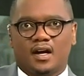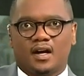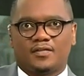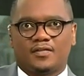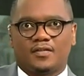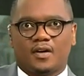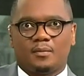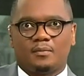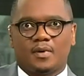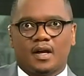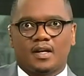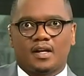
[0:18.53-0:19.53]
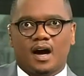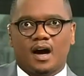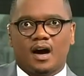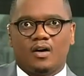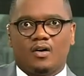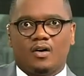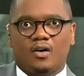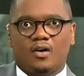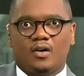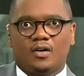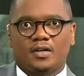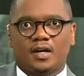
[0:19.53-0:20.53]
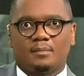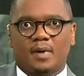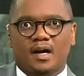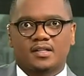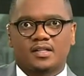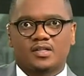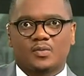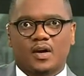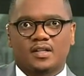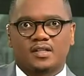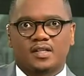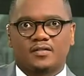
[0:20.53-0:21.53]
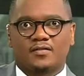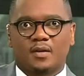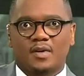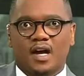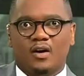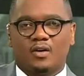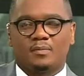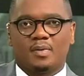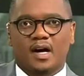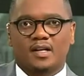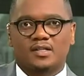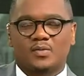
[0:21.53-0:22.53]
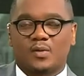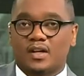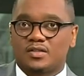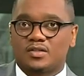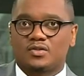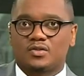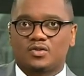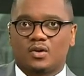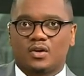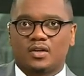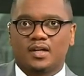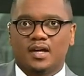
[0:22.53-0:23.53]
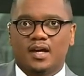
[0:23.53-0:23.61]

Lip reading: From now on, parties wanting to join